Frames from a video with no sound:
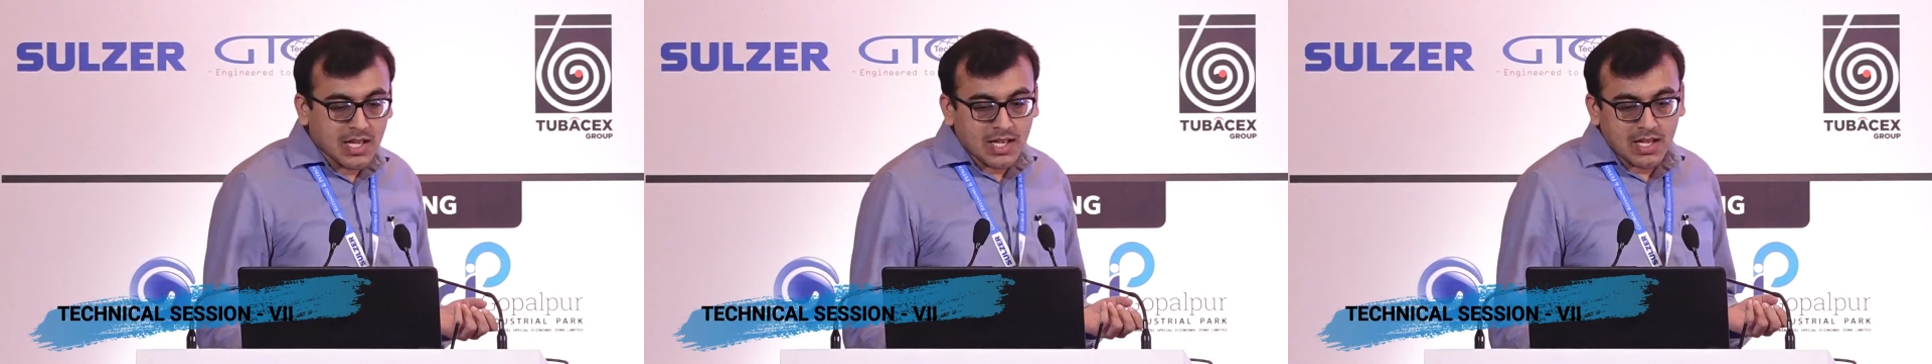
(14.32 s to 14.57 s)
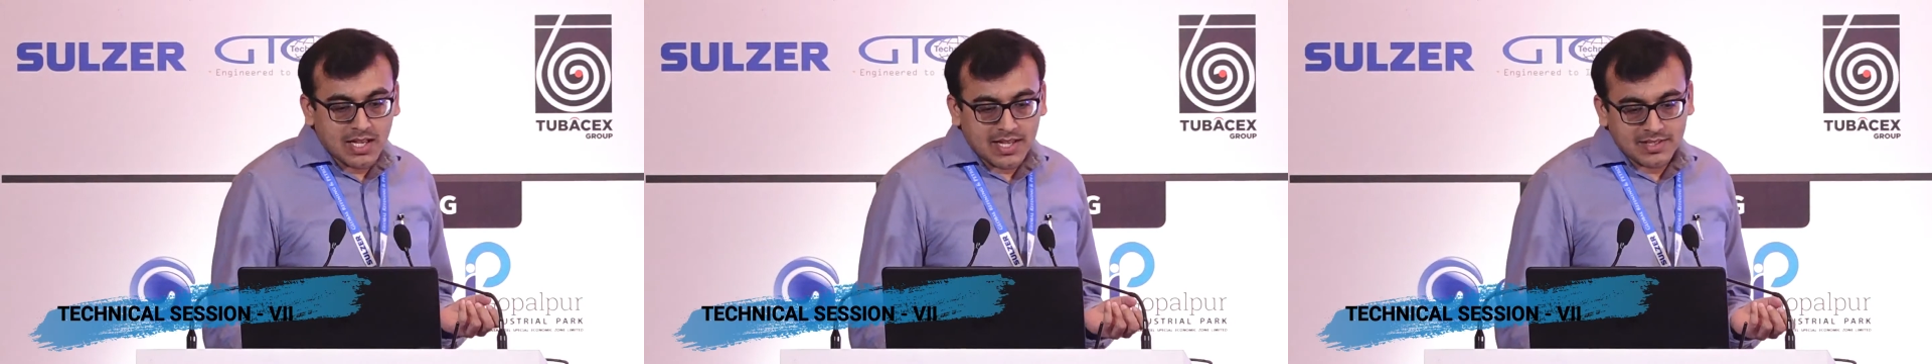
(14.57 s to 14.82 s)

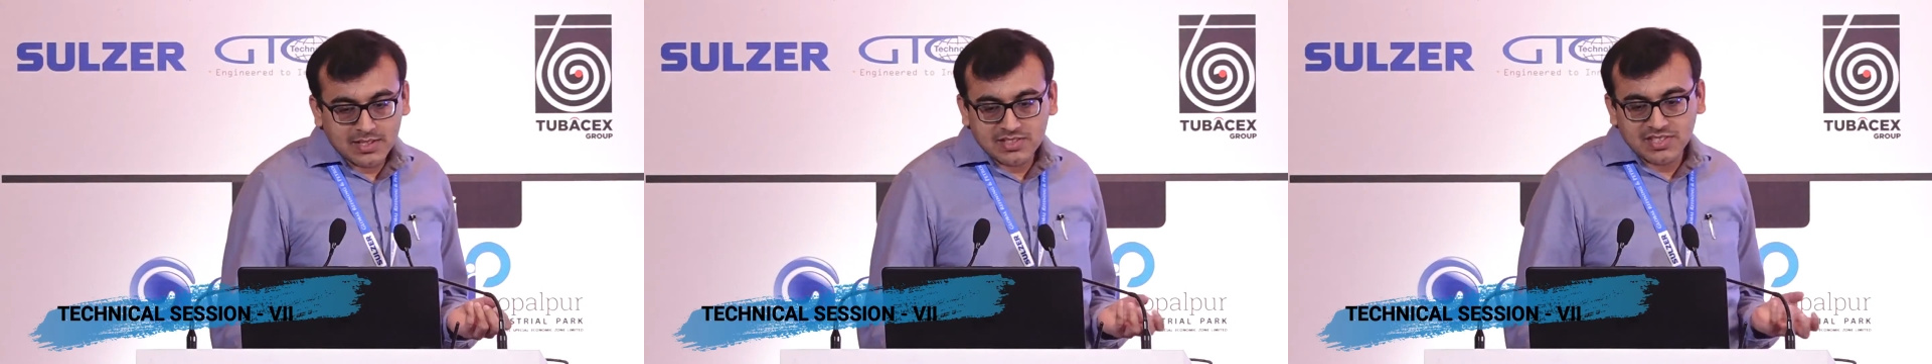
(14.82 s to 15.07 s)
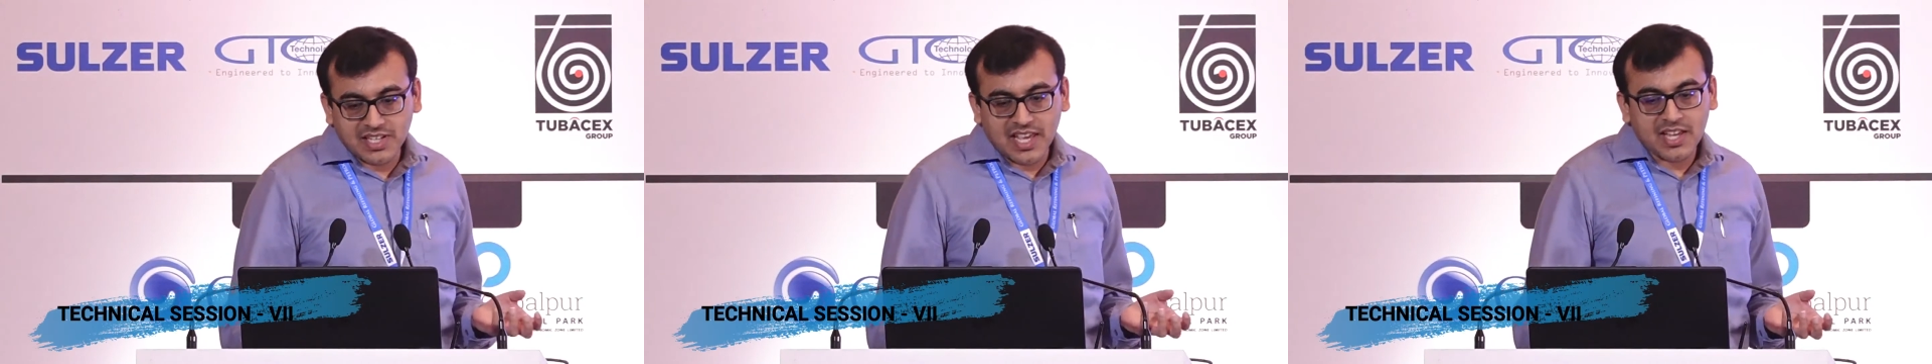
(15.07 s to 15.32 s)
And the
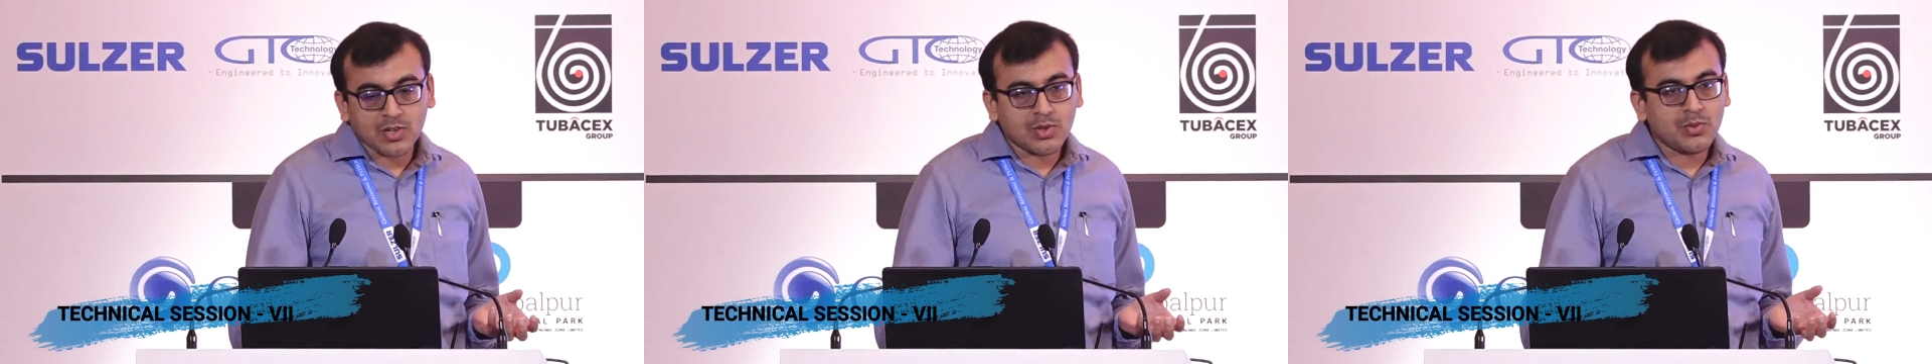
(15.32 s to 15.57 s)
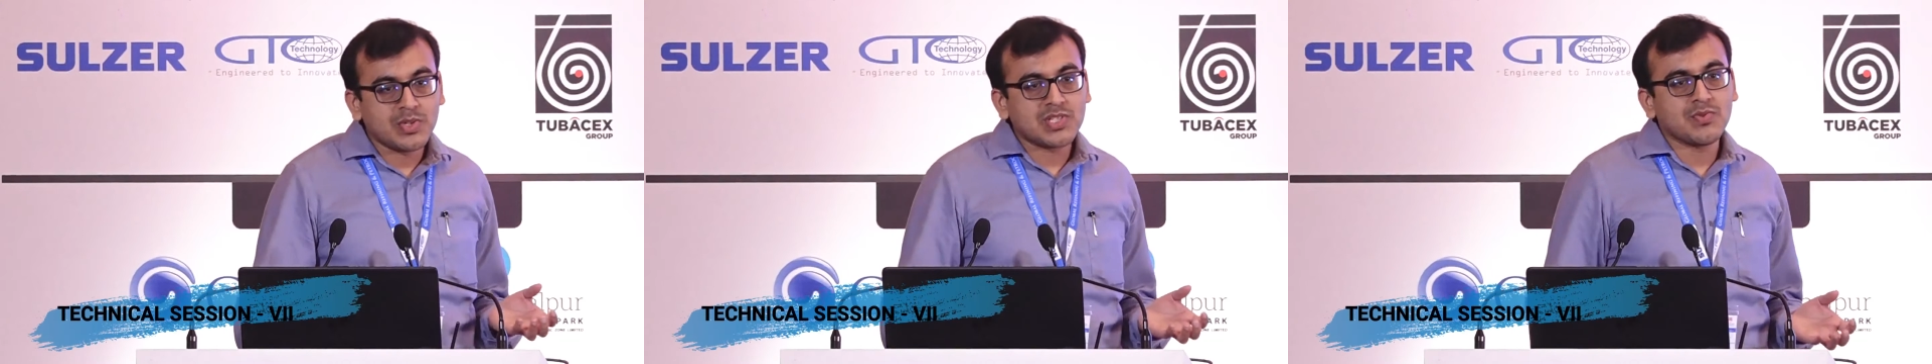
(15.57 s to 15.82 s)
scenario
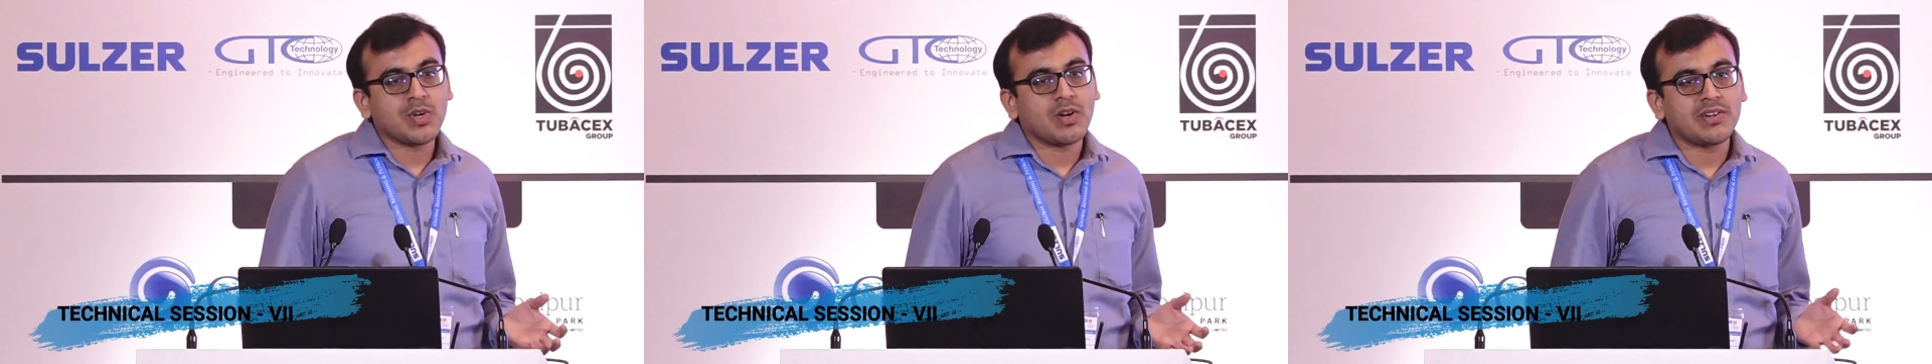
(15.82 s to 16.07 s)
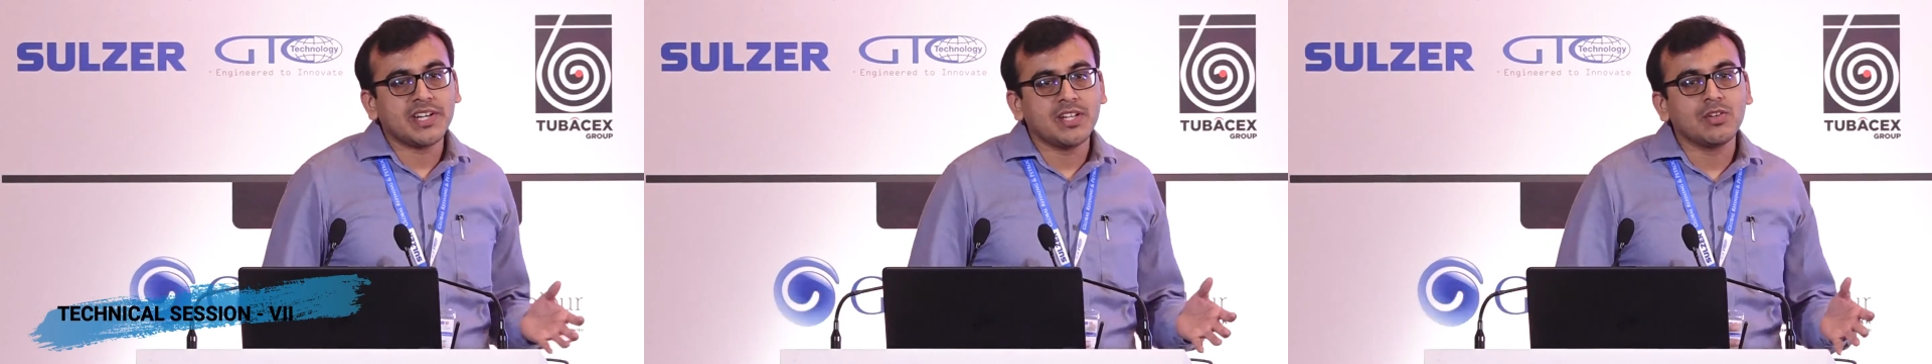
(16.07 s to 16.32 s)
which we
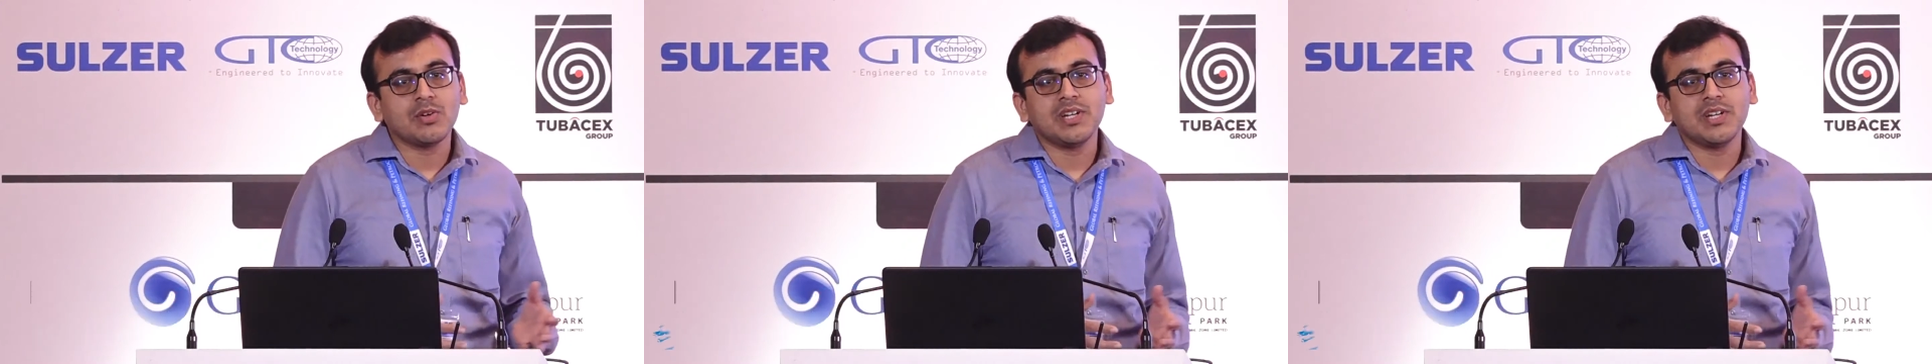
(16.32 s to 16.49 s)
already know,